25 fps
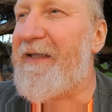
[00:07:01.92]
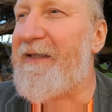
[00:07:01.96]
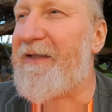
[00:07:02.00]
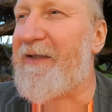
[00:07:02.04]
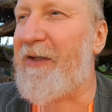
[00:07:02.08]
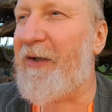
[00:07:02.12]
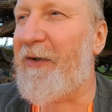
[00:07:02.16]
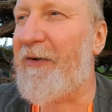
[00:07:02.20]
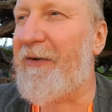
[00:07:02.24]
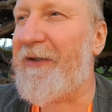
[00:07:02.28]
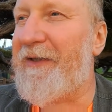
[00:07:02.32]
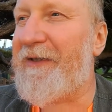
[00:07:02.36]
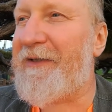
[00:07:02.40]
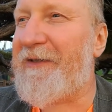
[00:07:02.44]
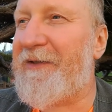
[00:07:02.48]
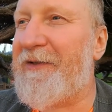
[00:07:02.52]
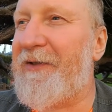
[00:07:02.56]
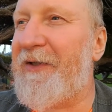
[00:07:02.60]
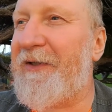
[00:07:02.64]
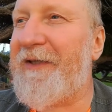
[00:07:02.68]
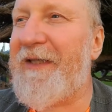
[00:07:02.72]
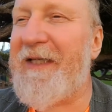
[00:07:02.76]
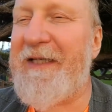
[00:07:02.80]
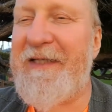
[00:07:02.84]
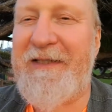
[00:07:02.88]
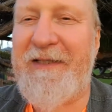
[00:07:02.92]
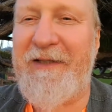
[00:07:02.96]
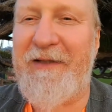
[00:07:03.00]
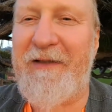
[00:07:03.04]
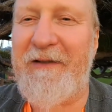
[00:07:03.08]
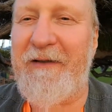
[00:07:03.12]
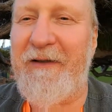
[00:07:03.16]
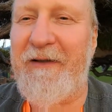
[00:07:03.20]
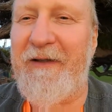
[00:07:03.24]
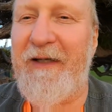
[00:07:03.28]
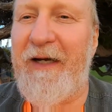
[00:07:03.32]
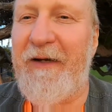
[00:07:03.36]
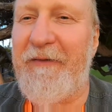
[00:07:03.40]
So it's not
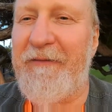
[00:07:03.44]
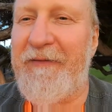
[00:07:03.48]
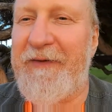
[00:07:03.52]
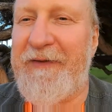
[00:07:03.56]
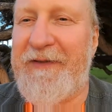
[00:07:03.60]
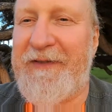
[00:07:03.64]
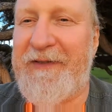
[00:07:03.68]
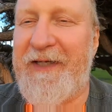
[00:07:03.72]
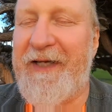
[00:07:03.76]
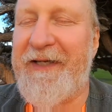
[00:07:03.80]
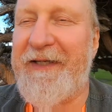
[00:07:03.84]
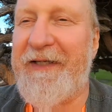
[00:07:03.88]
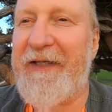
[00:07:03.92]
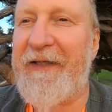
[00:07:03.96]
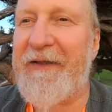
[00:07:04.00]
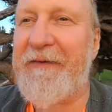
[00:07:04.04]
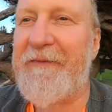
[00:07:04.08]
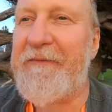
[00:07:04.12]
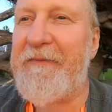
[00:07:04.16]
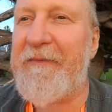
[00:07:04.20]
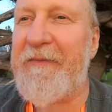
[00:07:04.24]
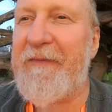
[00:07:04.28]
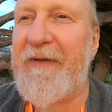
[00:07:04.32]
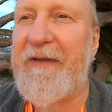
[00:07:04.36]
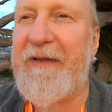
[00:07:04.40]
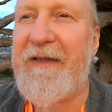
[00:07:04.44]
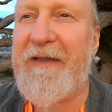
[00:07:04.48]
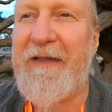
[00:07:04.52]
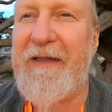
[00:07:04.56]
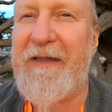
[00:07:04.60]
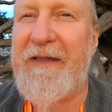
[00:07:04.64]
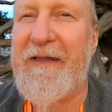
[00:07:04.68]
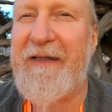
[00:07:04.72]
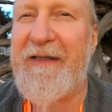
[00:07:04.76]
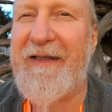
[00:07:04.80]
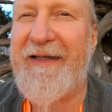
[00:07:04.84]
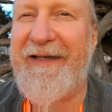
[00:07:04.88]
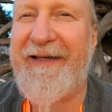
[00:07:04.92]
necessarily love, it's any
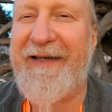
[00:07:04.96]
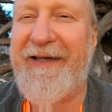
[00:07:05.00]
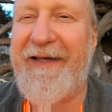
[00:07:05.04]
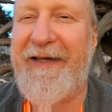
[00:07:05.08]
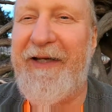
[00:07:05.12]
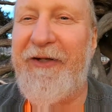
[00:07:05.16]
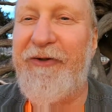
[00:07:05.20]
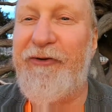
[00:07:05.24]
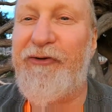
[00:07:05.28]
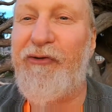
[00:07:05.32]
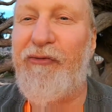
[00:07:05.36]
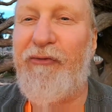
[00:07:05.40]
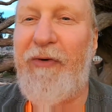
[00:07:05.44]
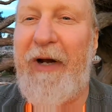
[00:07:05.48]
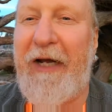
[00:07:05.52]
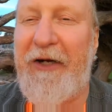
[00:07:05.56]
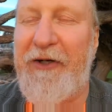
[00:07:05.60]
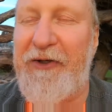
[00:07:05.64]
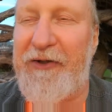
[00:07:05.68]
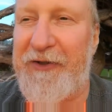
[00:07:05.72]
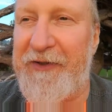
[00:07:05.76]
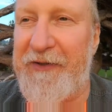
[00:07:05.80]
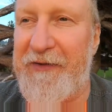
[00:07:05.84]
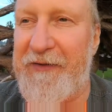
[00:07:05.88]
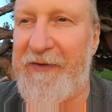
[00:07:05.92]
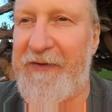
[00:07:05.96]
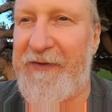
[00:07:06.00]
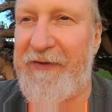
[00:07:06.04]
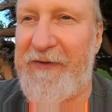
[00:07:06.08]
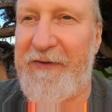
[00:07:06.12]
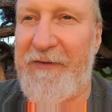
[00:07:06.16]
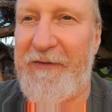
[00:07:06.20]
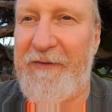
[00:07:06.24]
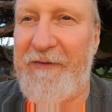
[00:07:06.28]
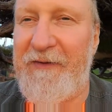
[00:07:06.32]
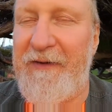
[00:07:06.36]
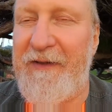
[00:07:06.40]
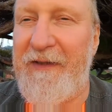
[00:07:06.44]

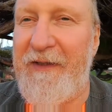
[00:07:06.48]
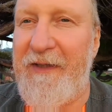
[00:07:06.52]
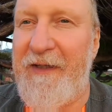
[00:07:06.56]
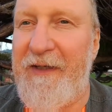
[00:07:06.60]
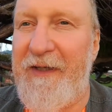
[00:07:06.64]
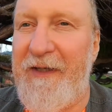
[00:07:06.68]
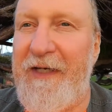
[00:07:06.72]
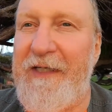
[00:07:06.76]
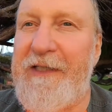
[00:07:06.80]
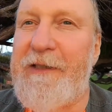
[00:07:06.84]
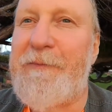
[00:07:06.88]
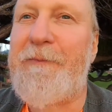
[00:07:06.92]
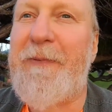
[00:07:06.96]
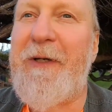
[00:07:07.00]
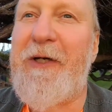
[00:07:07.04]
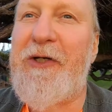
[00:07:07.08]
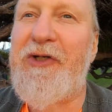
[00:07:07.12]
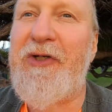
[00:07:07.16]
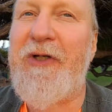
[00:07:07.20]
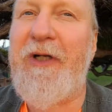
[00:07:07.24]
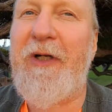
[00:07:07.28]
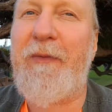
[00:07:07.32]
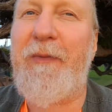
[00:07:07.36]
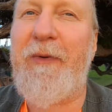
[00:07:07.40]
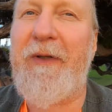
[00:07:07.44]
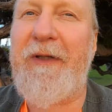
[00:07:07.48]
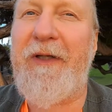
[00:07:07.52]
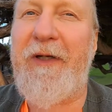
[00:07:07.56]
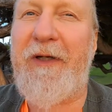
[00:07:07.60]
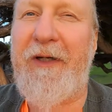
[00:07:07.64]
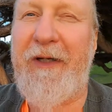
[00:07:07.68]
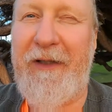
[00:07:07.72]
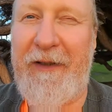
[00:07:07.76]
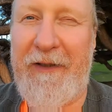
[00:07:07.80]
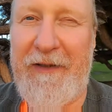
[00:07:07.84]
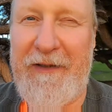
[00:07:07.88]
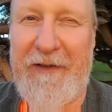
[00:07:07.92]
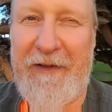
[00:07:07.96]
interactions, especially with the
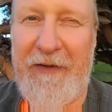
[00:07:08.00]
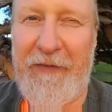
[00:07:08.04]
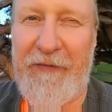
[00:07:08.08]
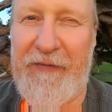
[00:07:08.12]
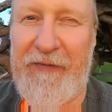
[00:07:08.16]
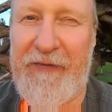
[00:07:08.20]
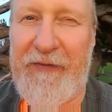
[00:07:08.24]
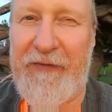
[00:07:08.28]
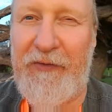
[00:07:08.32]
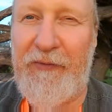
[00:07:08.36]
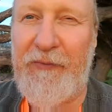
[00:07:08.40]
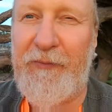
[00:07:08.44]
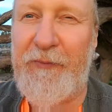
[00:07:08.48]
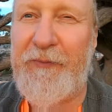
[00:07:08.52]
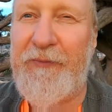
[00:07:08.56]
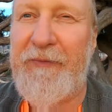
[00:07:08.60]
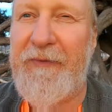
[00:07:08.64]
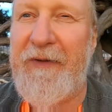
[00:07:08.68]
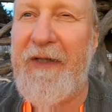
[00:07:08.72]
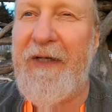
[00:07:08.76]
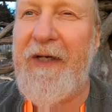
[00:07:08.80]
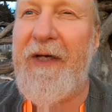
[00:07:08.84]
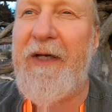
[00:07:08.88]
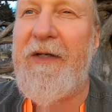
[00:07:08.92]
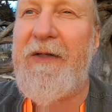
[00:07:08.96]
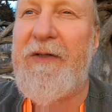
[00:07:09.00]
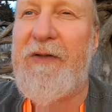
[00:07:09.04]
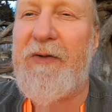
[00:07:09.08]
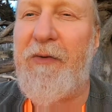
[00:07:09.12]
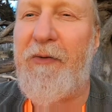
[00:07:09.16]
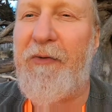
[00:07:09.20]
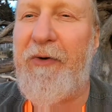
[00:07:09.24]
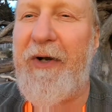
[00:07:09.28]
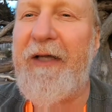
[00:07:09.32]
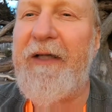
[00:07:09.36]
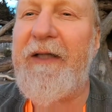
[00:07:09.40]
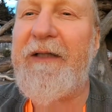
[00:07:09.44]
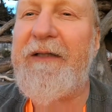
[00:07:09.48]
relatives. So
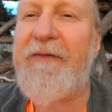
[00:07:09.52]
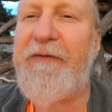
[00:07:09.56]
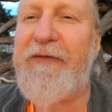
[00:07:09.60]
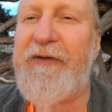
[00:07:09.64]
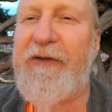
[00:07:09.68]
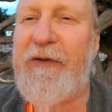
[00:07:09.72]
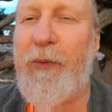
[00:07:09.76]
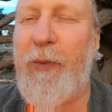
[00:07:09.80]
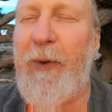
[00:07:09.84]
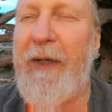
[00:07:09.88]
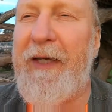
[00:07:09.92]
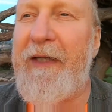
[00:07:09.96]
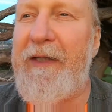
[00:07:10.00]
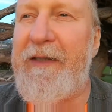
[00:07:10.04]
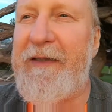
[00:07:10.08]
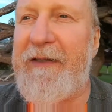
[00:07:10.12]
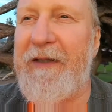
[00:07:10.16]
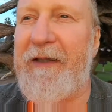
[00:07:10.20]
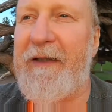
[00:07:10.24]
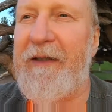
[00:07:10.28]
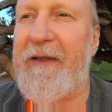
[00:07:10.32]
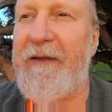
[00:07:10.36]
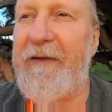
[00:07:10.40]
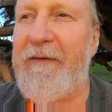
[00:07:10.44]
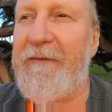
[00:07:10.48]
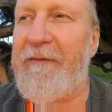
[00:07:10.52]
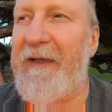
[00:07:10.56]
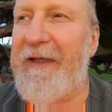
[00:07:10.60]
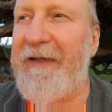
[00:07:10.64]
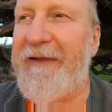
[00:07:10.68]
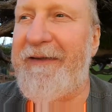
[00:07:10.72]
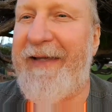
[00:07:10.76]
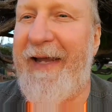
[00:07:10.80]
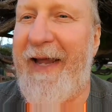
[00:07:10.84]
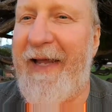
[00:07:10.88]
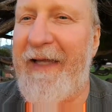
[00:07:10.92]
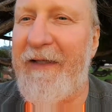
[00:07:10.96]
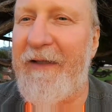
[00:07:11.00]
relatives, twins are
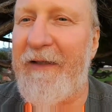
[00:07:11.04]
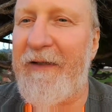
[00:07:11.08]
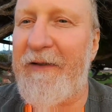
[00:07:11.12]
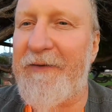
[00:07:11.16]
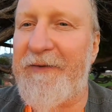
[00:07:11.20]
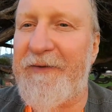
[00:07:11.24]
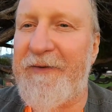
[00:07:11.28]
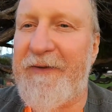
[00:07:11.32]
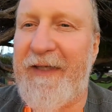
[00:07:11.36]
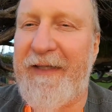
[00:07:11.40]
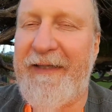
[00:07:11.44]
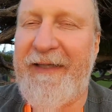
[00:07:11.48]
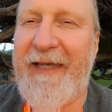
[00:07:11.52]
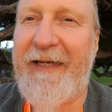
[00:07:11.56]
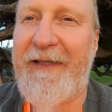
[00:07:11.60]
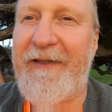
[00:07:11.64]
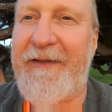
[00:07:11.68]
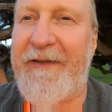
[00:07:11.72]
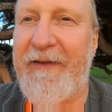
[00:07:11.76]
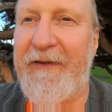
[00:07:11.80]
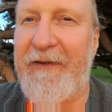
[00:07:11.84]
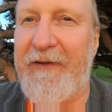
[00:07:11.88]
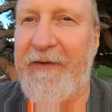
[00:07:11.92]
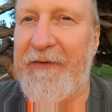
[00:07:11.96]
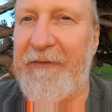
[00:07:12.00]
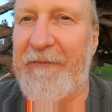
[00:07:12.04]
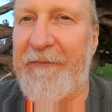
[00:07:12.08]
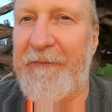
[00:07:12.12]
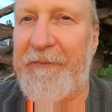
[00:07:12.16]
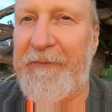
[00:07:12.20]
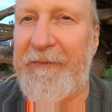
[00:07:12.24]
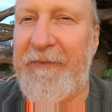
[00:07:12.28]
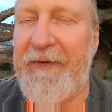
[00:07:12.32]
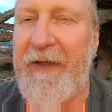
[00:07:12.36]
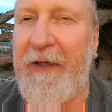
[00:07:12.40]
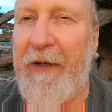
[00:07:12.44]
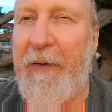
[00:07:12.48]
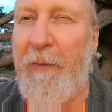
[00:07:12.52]
entangled, connected.
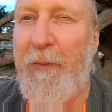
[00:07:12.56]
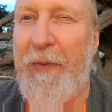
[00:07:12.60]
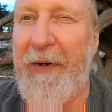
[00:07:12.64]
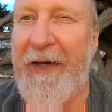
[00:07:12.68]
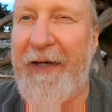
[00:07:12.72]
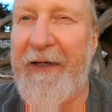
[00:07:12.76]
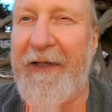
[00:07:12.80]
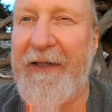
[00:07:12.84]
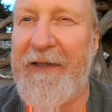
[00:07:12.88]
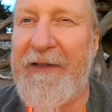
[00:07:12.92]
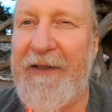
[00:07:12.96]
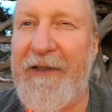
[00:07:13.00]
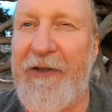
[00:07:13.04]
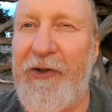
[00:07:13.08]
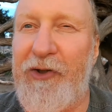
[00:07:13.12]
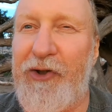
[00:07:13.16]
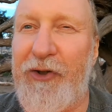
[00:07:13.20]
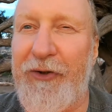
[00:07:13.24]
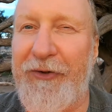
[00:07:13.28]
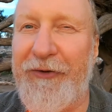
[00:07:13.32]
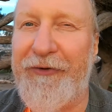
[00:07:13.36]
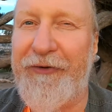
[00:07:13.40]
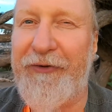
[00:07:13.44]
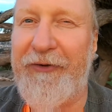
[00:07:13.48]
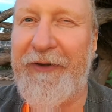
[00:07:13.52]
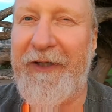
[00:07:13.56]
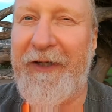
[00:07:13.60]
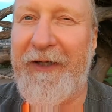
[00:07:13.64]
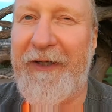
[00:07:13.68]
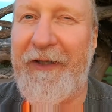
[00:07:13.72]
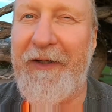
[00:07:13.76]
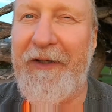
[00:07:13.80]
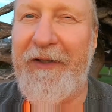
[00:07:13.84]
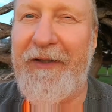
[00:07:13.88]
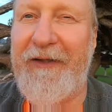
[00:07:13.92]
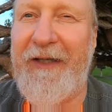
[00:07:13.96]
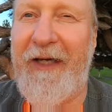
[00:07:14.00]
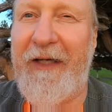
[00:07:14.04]
Parents and children are
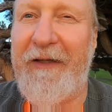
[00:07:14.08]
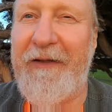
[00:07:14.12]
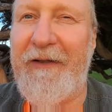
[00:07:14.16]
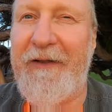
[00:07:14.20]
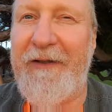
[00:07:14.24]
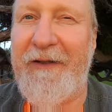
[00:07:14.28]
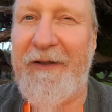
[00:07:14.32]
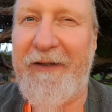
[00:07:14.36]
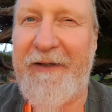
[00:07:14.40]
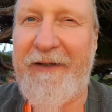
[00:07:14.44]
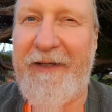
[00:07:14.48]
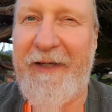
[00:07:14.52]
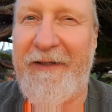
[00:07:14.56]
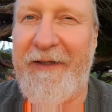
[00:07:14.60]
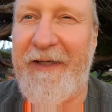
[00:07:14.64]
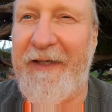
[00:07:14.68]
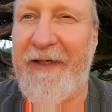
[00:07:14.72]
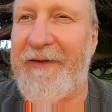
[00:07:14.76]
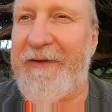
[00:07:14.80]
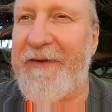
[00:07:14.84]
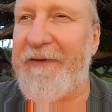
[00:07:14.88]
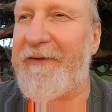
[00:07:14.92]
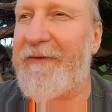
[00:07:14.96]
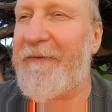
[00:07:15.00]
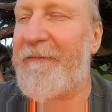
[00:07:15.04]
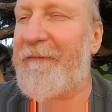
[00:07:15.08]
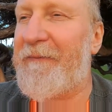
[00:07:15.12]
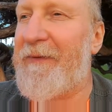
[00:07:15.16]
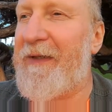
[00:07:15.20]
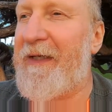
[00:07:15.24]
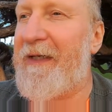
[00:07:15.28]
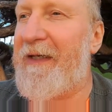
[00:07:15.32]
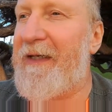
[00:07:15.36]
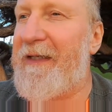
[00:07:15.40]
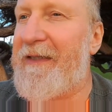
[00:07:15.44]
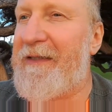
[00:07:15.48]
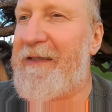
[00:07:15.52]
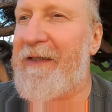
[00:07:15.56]
entangled and connected,
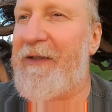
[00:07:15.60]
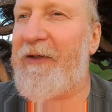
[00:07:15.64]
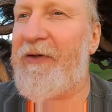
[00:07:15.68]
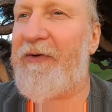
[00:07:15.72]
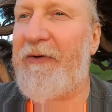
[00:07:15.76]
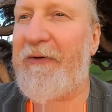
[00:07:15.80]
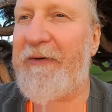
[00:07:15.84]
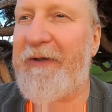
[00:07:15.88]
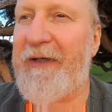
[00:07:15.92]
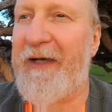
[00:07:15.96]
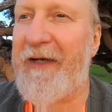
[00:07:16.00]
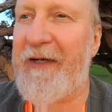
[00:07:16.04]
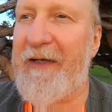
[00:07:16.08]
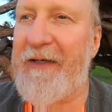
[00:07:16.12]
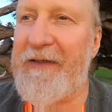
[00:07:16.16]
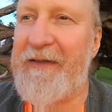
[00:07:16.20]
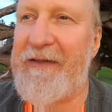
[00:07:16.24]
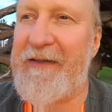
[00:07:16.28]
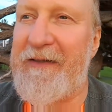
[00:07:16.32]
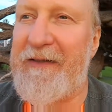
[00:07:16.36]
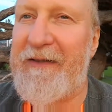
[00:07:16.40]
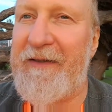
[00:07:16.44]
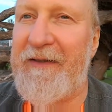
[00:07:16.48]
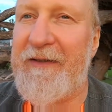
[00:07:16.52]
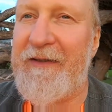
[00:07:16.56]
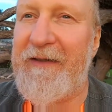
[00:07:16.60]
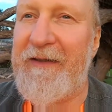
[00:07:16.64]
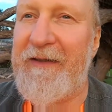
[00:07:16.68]
synchronized,